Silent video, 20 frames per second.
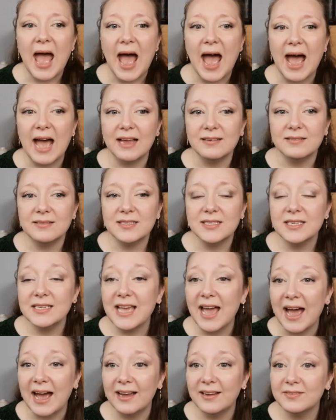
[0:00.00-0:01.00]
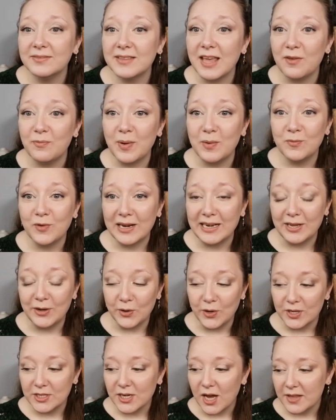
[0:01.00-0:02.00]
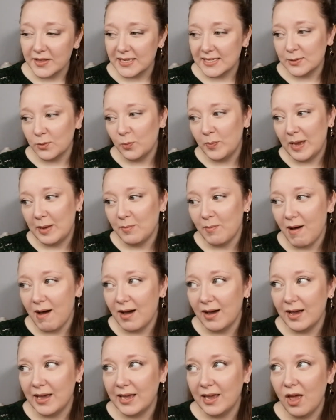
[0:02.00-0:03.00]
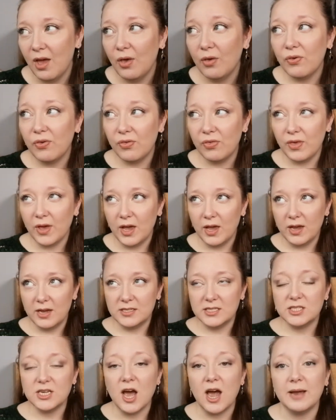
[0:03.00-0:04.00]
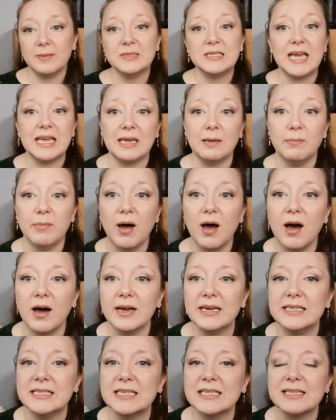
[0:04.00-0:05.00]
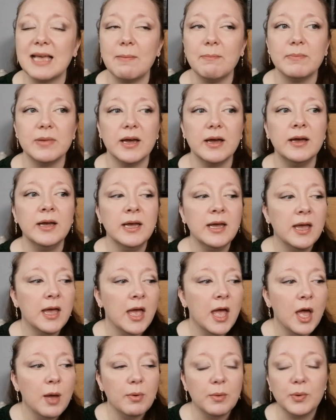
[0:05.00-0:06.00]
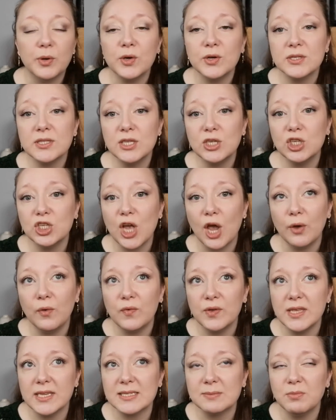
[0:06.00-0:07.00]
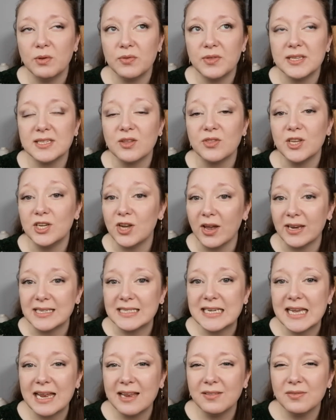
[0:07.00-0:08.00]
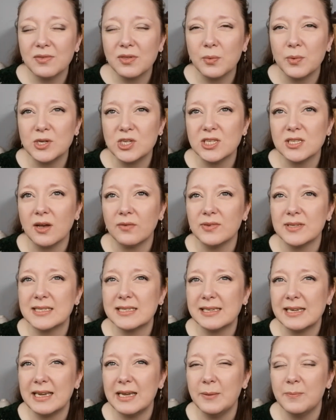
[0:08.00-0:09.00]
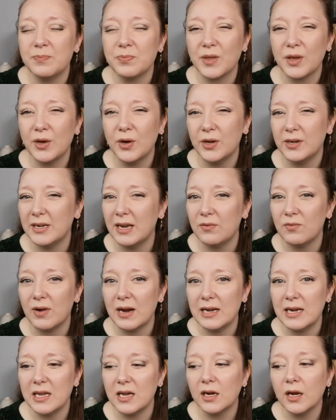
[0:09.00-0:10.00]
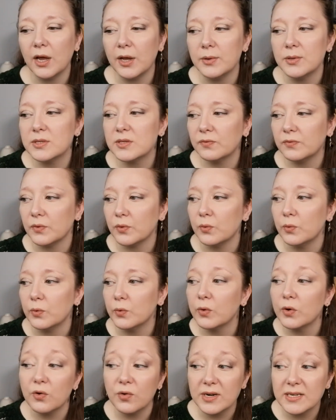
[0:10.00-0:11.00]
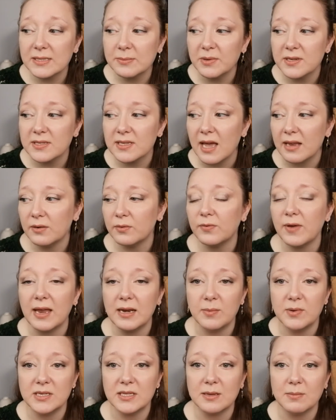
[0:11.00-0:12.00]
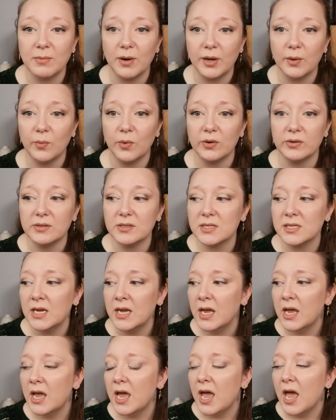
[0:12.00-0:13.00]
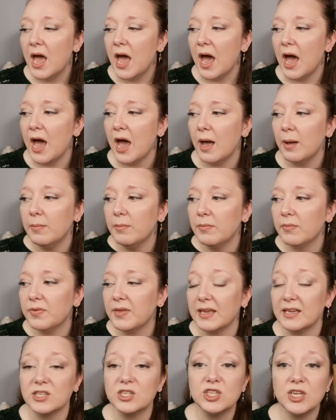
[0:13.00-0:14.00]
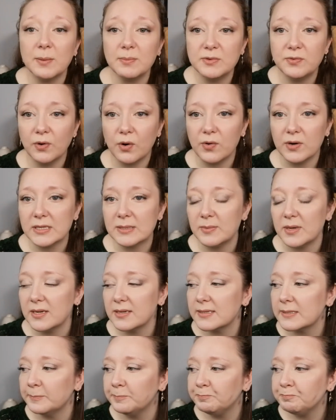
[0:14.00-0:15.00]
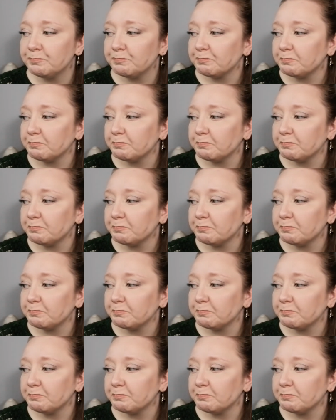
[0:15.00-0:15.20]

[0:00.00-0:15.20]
And yeah, they've been really good. This will be my third time taking part in December, but because the show for this month is on the 19th, which is obviously cutting it really close for Christmas and for anybody that might want things shipped for Christmas,